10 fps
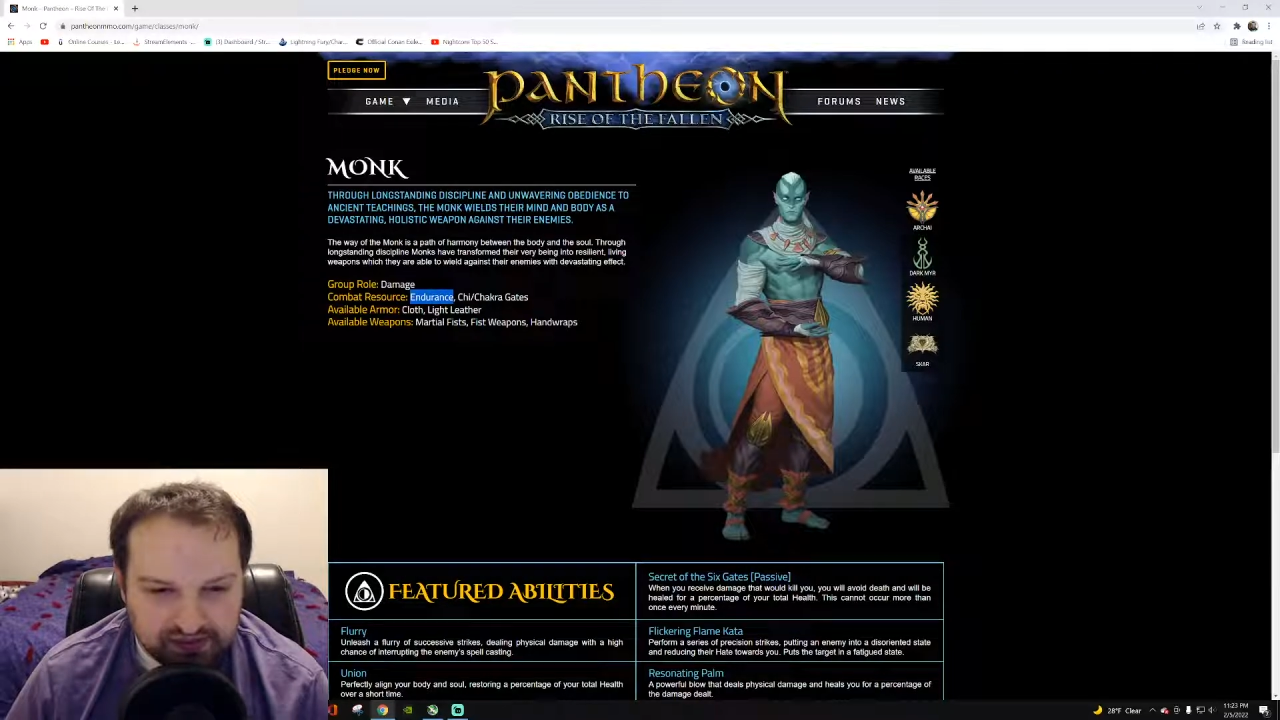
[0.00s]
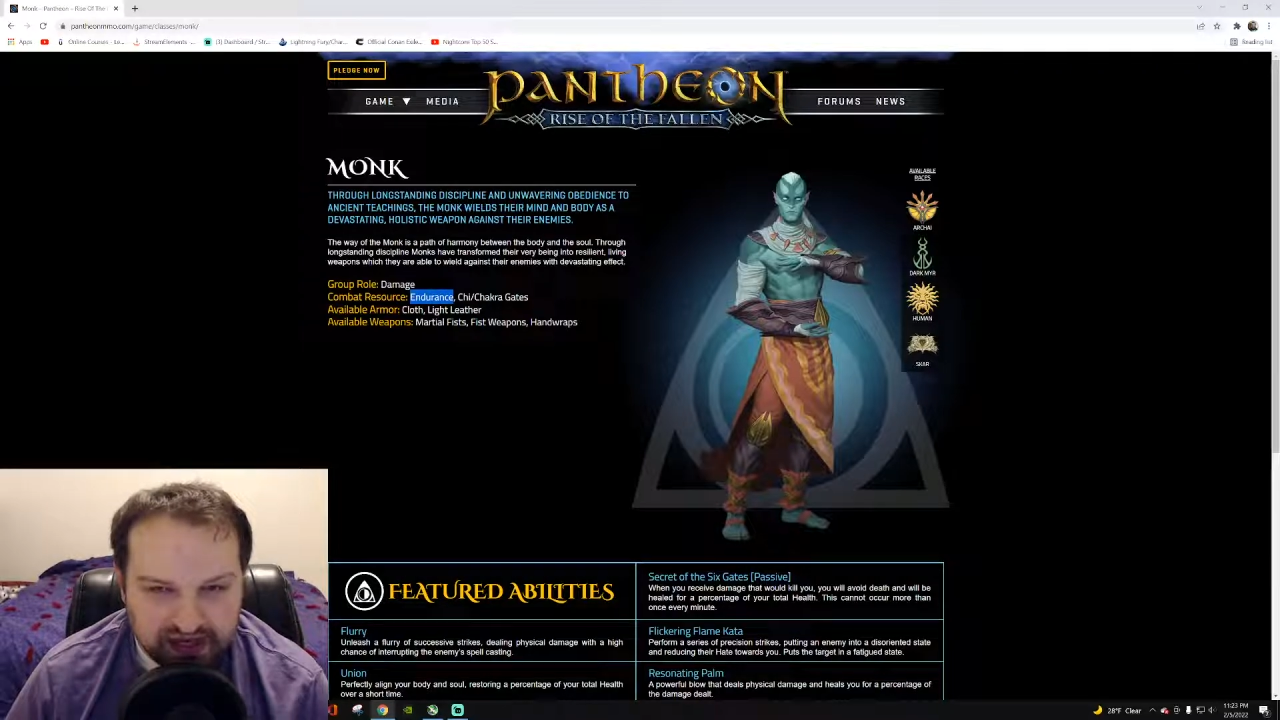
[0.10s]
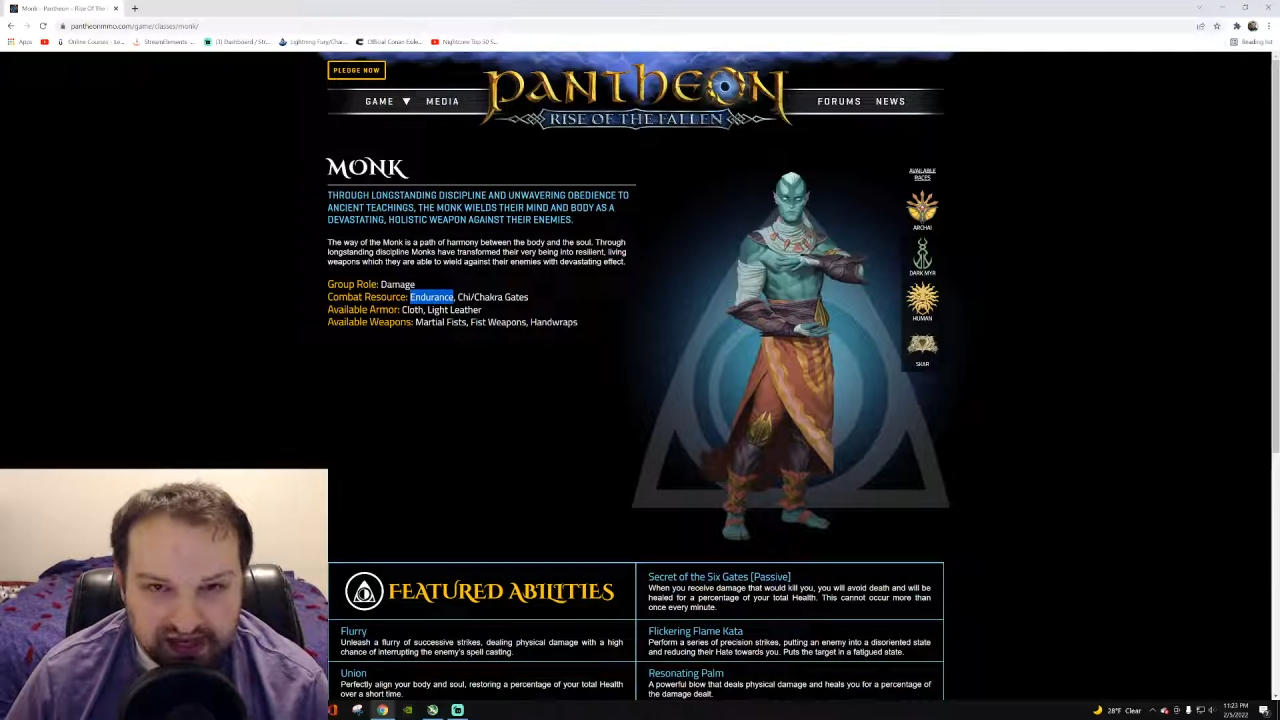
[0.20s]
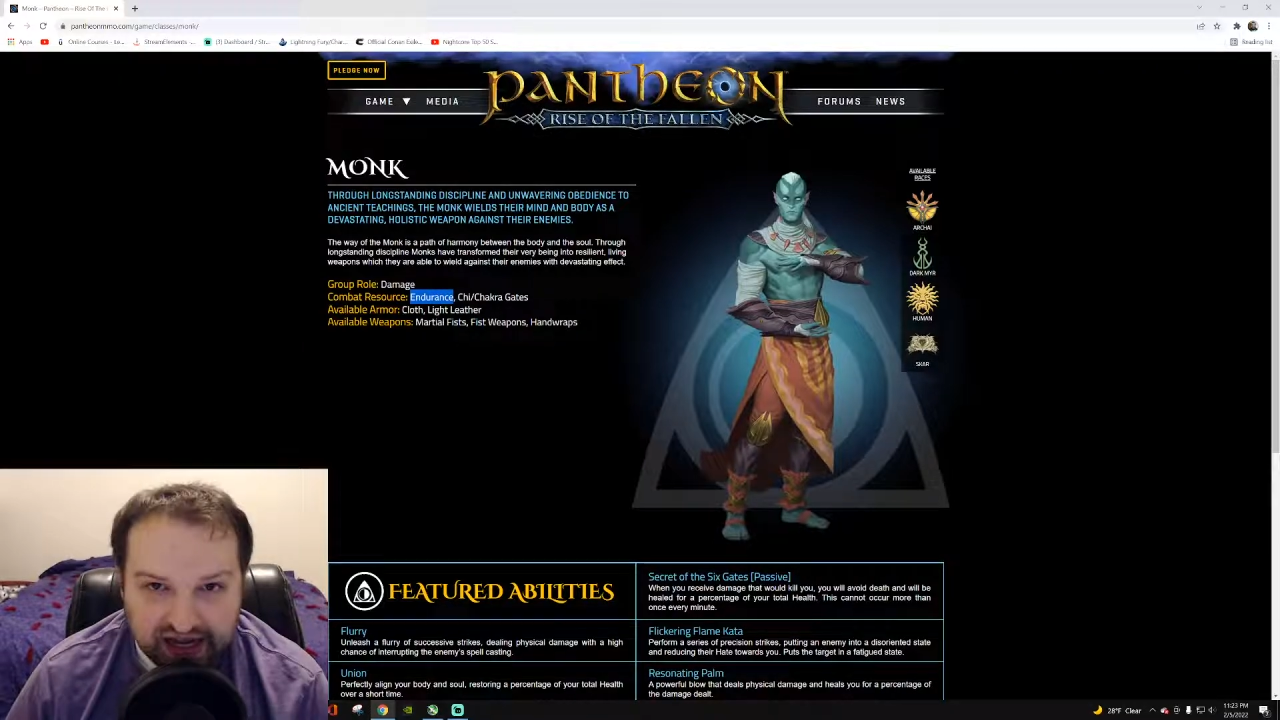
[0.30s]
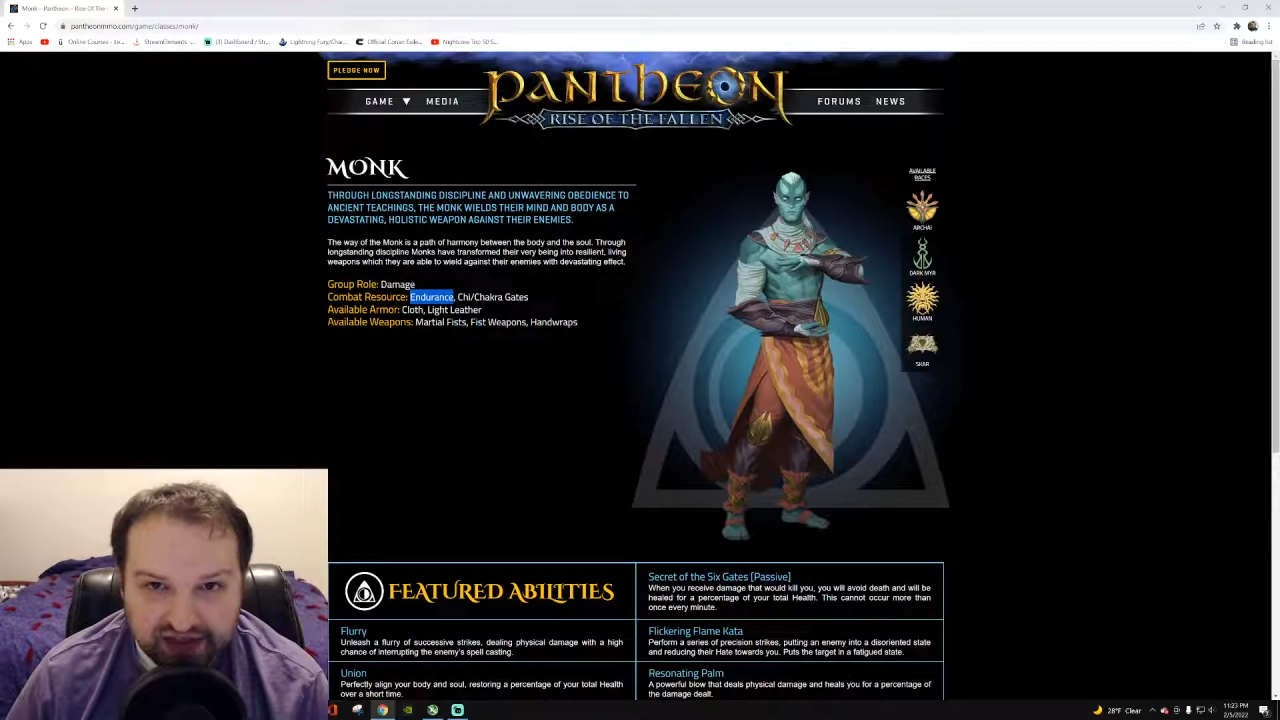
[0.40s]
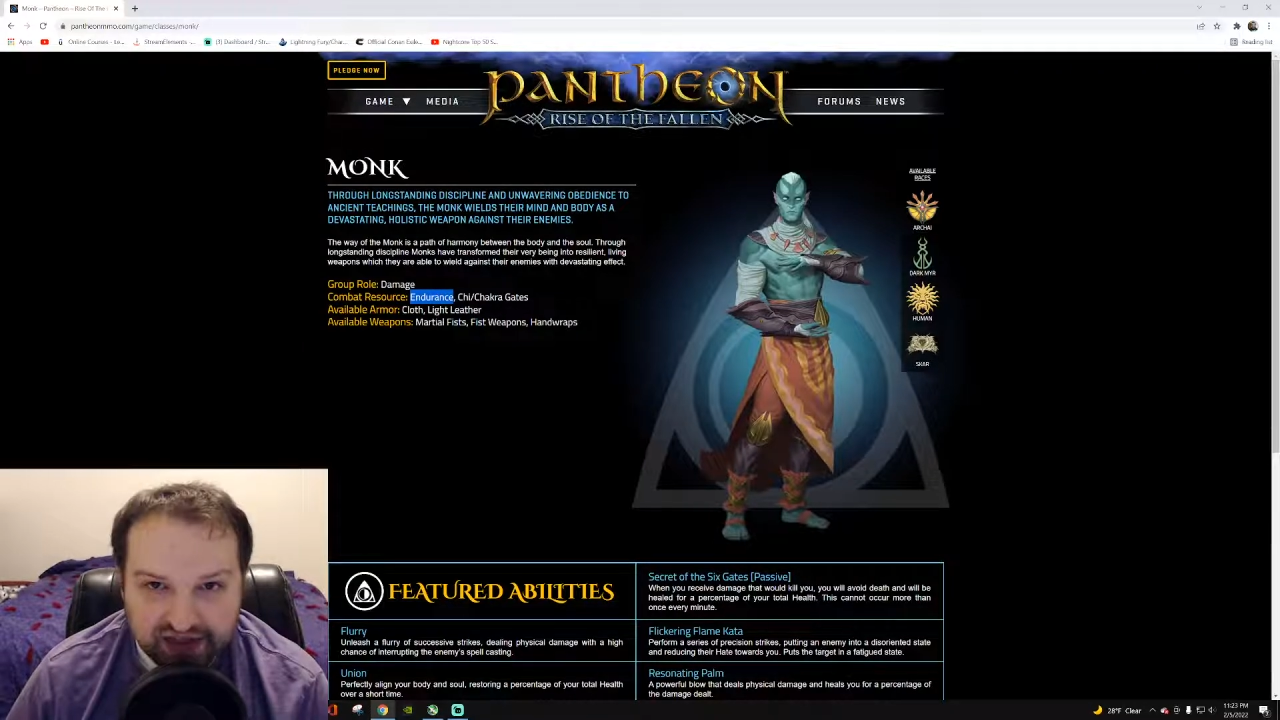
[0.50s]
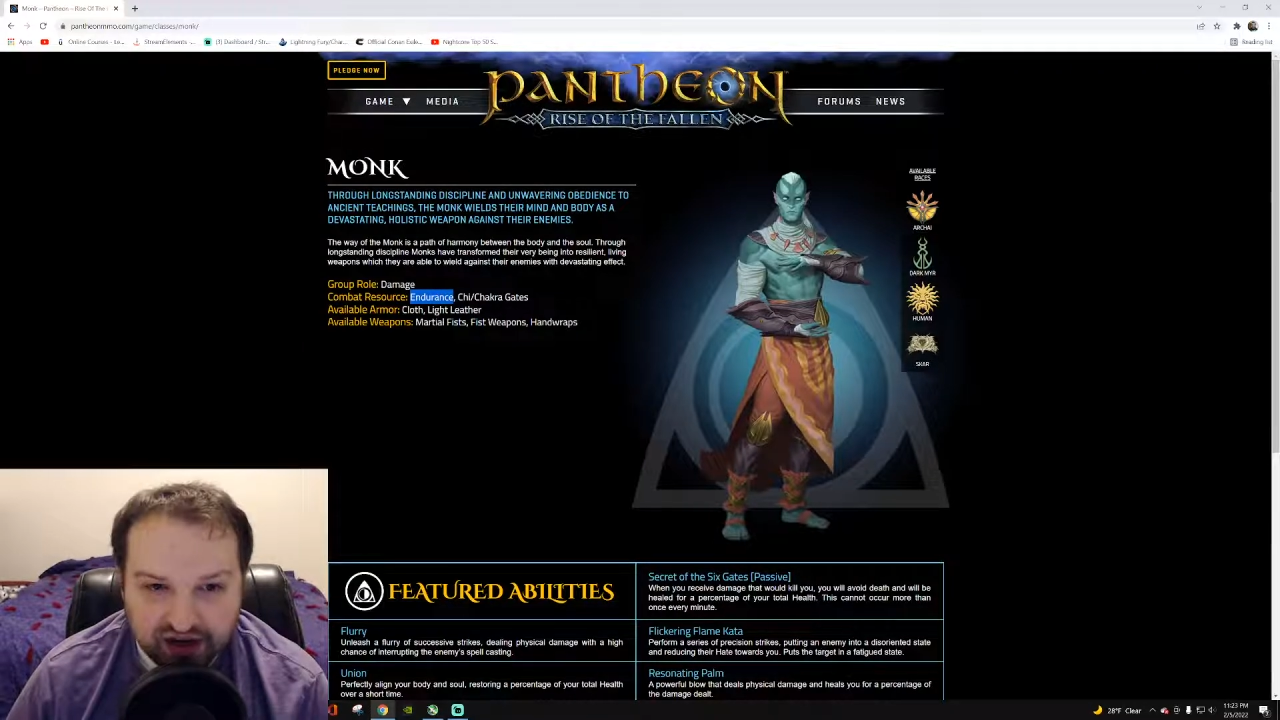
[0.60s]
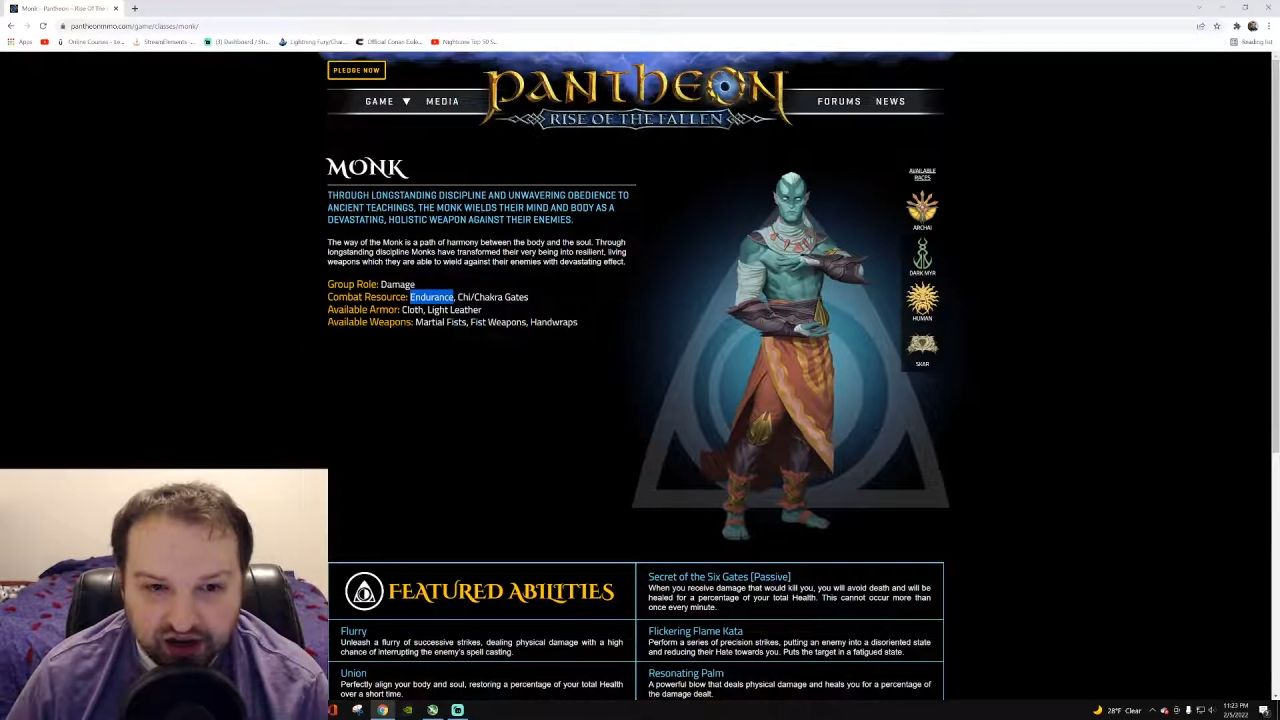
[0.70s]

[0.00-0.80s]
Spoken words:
I think